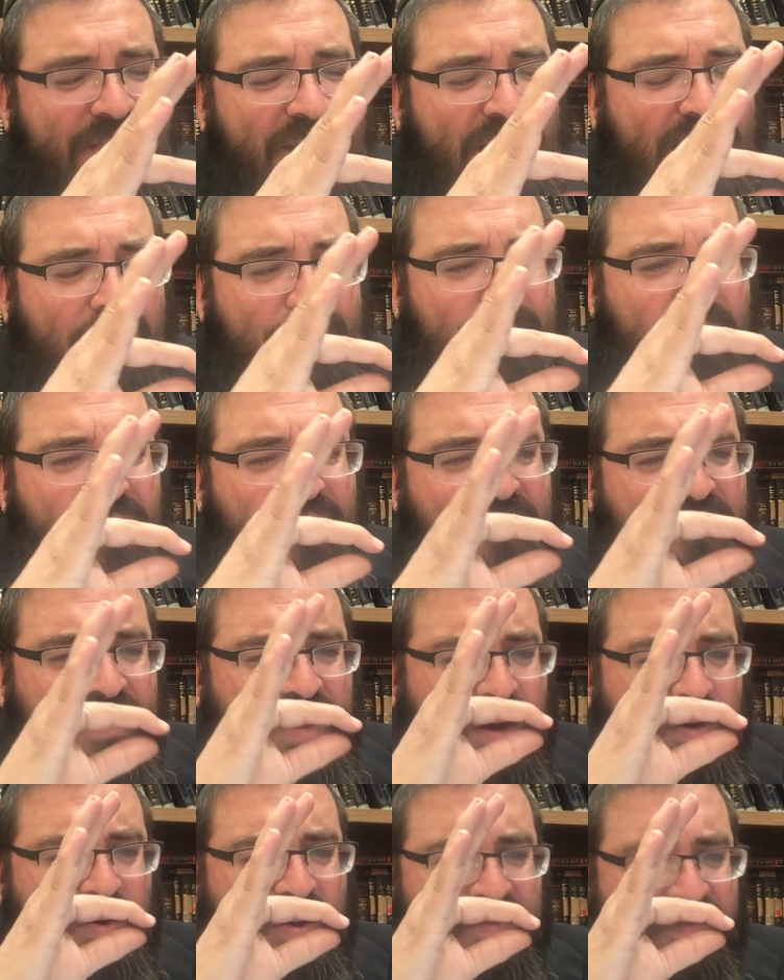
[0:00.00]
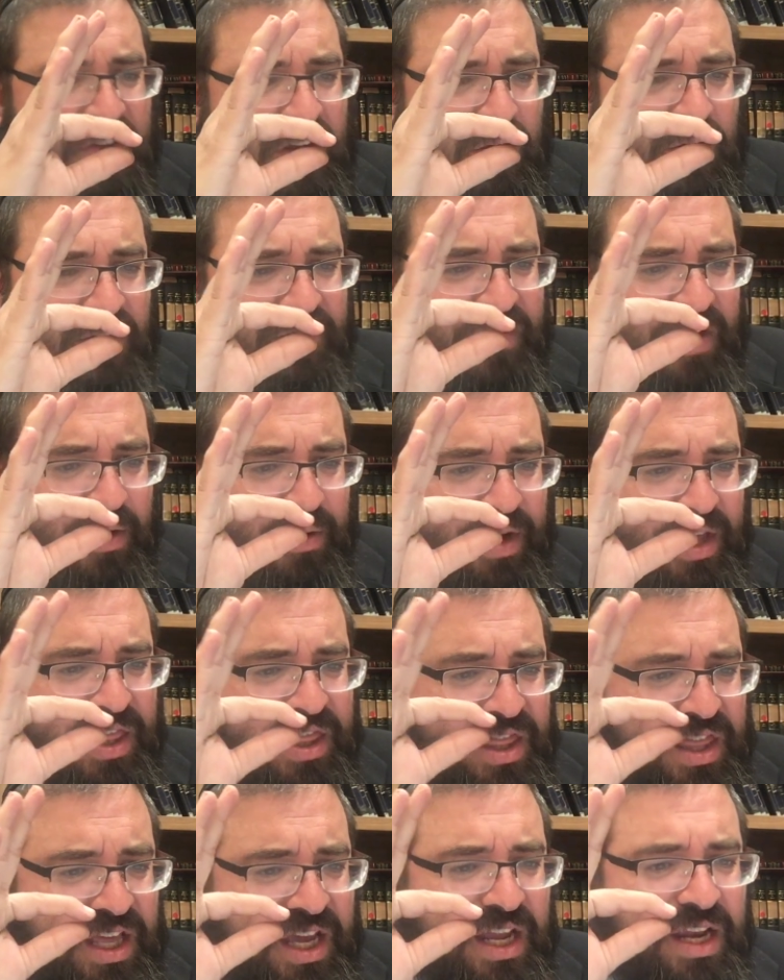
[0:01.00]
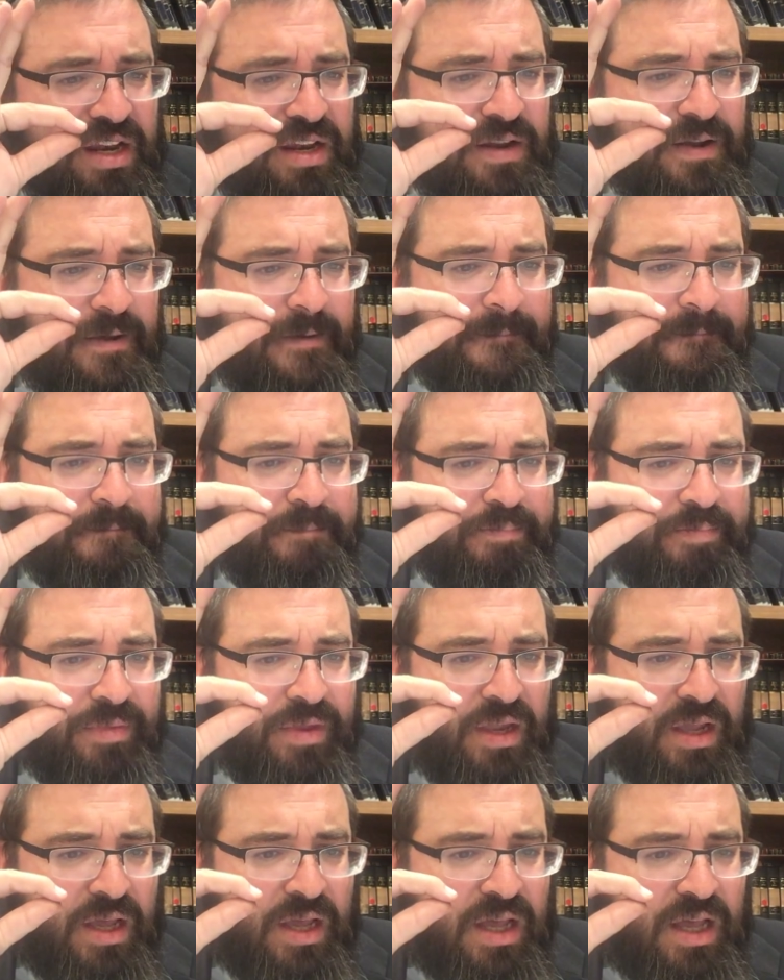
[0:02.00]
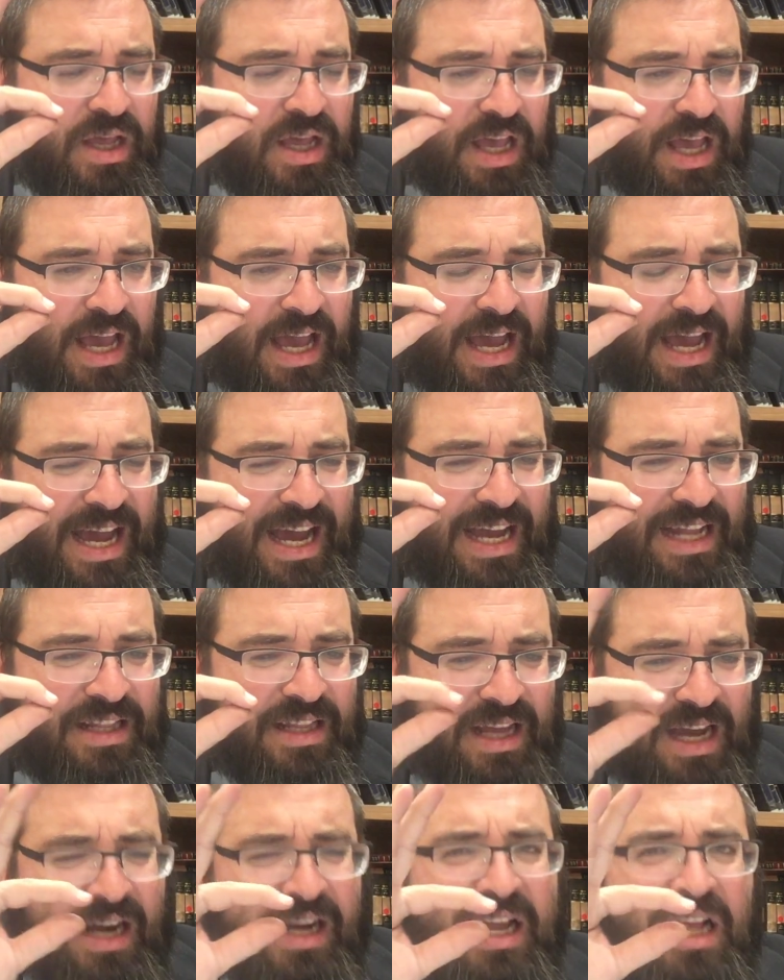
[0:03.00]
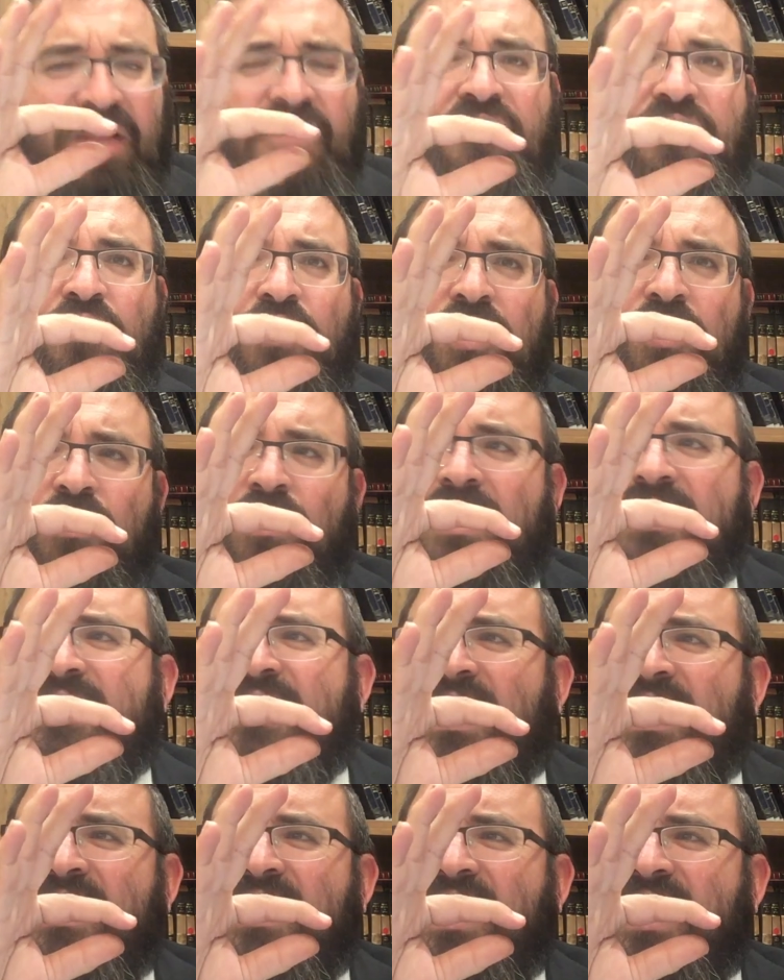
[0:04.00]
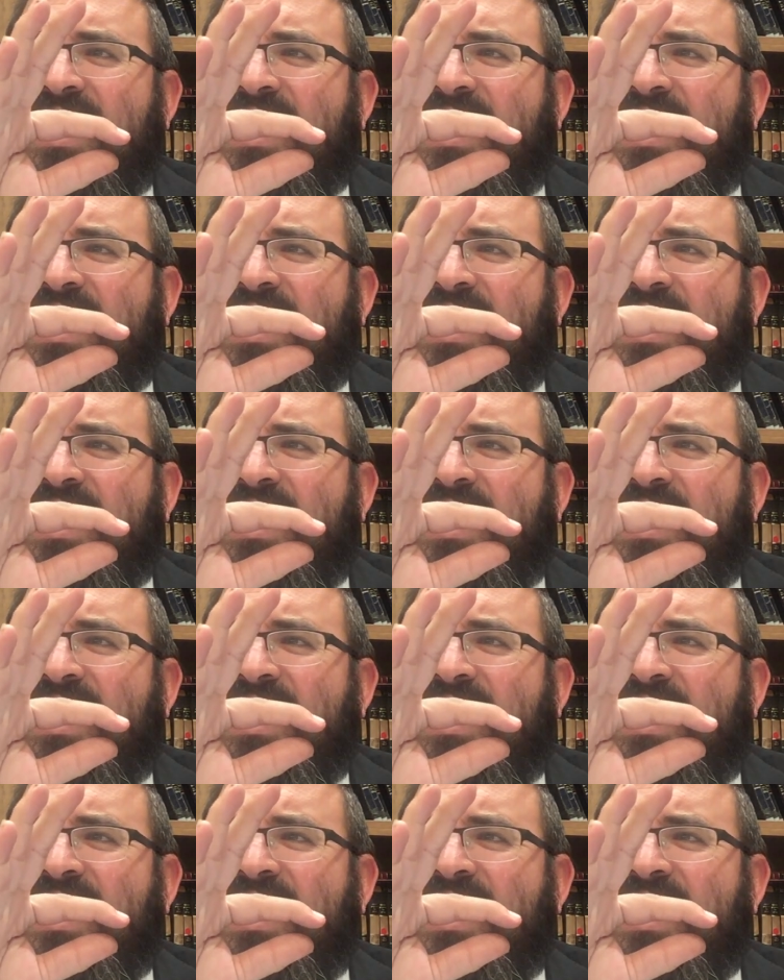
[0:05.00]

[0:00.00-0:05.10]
they come out very, very, very thin, and the California ones, and